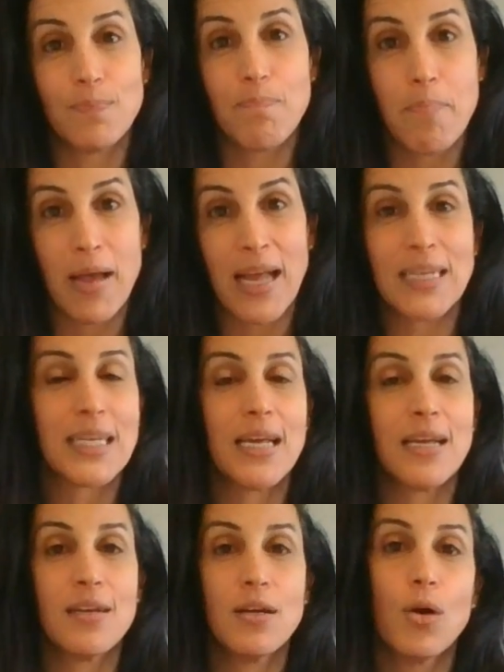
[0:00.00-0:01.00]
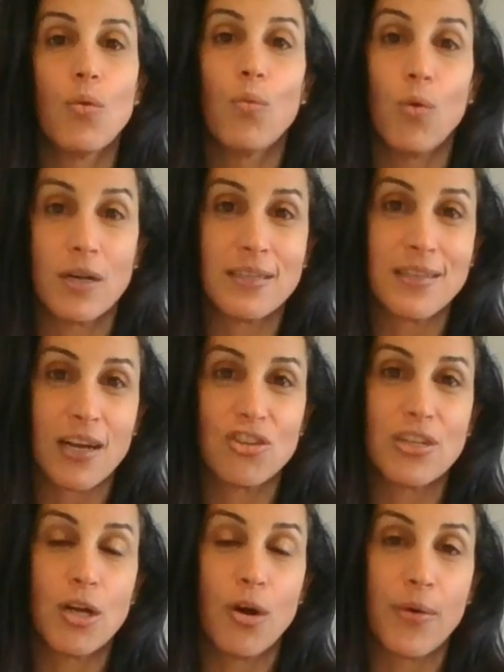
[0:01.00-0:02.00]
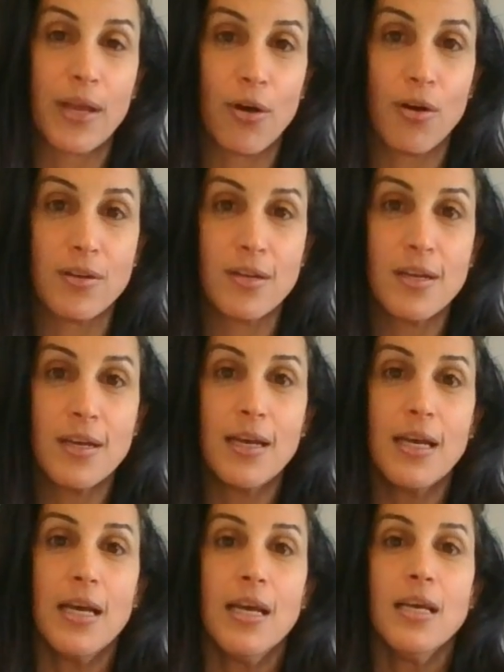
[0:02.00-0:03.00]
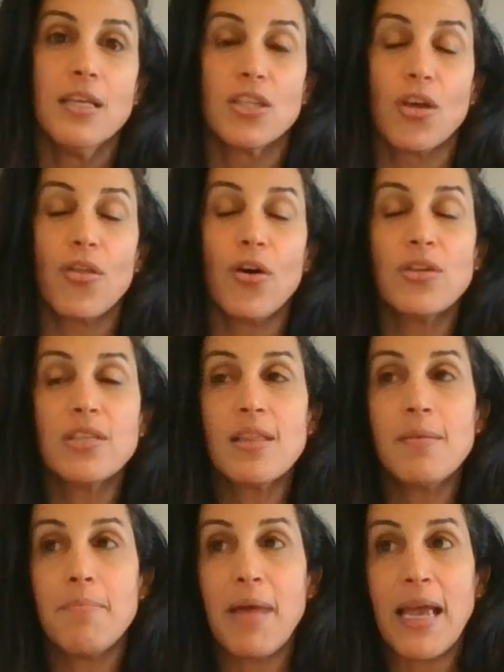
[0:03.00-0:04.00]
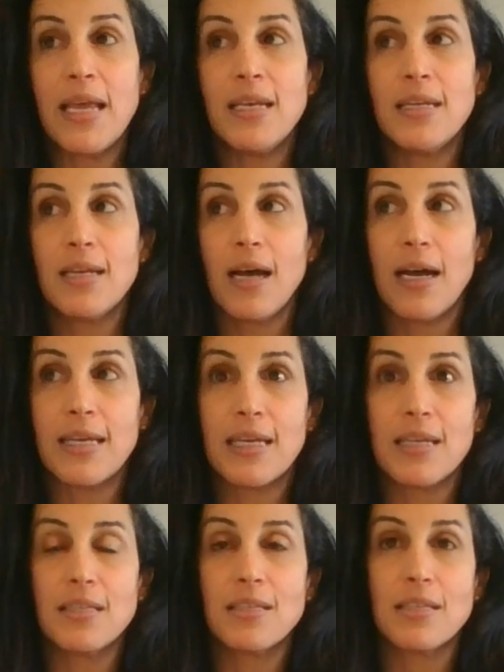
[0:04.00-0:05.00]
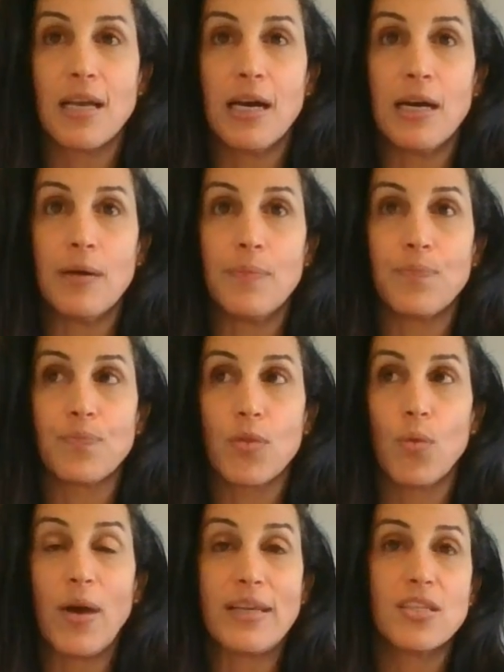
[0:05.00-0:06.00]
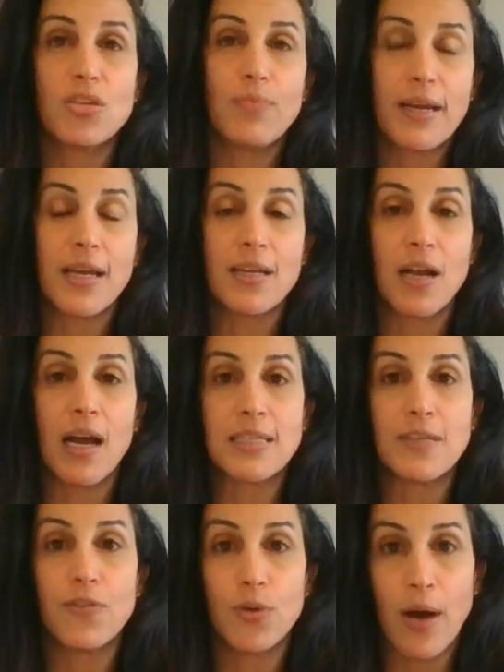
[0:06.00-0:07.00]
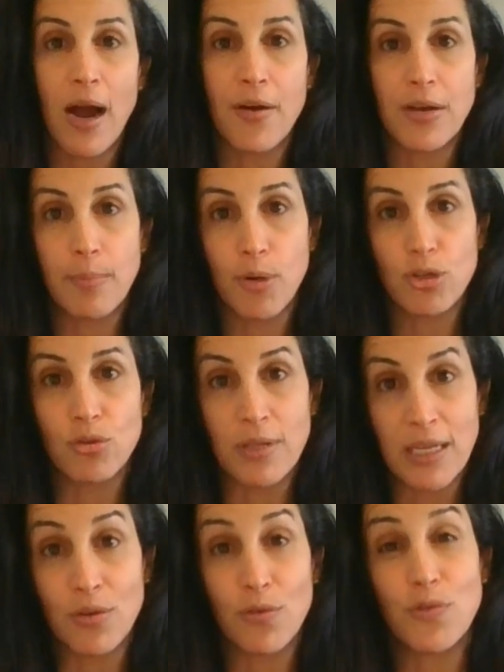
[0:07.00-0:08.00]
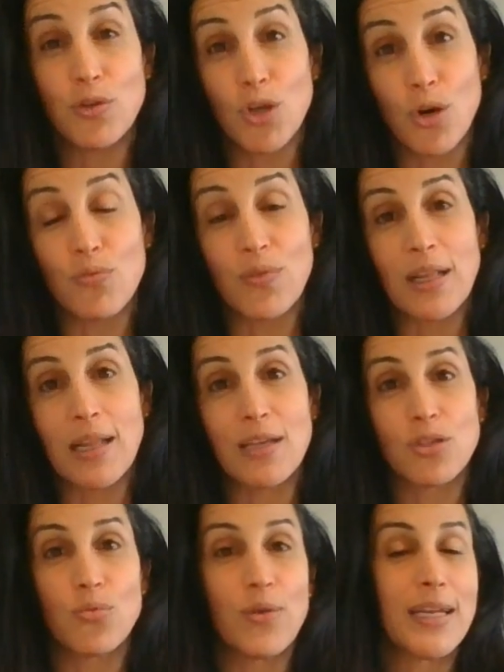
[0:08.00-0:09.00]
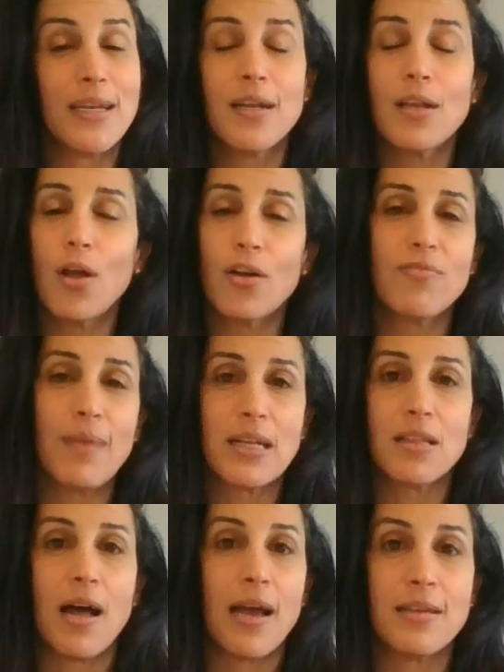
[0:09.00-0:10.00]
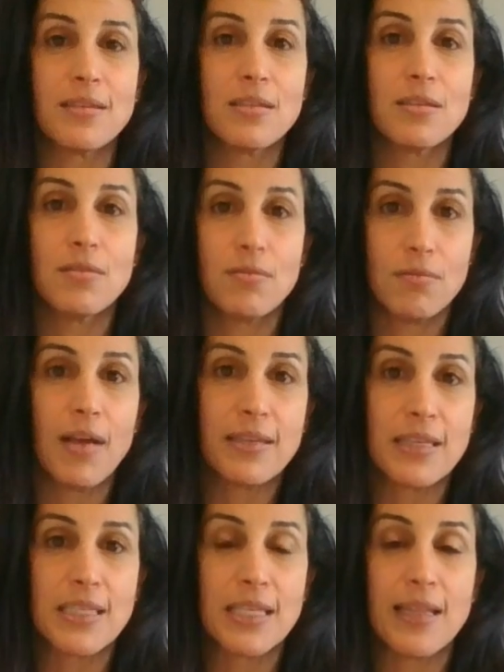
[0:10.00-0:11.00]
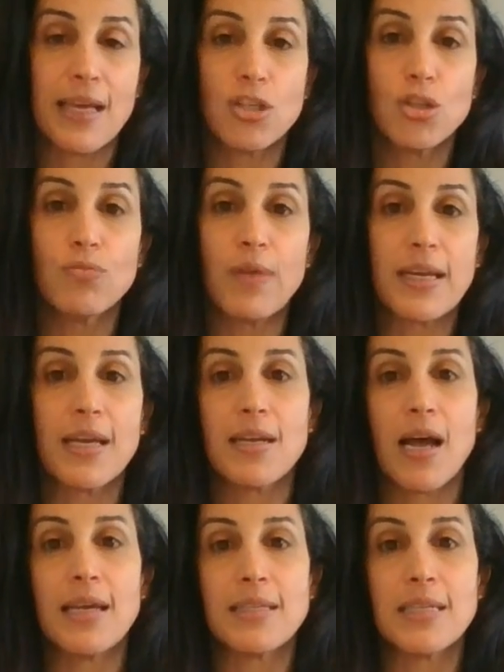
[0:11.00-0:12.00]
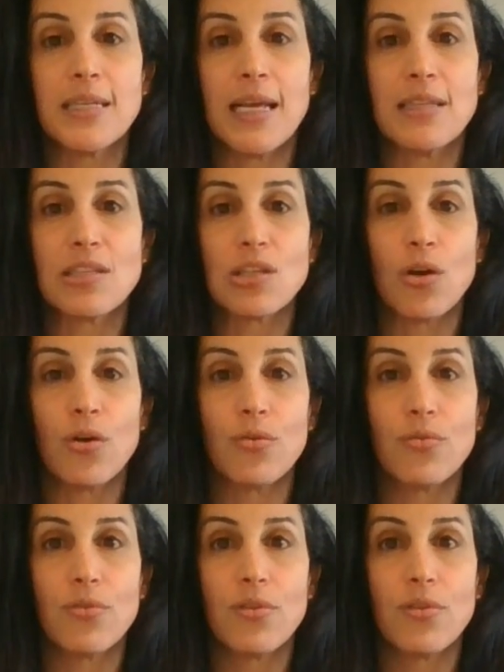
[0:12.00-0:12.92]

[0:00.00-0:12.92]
band aid what is actually going on. So, those are the main, I guess, ways to recognize if you are an emotional eater, if you don't realize already. And a lot of my clients, as I said, they do recognize it. And so,